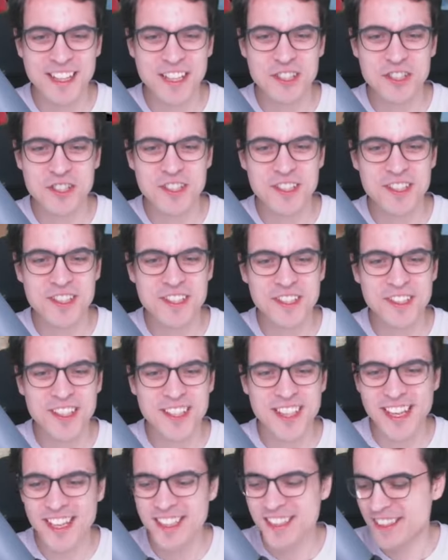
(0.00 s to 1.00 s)
Charizard
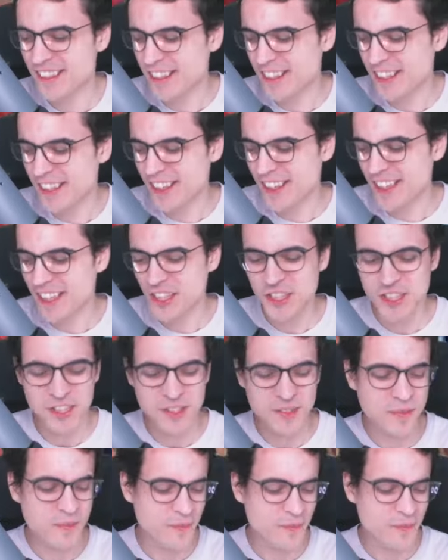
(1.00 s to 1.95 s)
EX to the collection.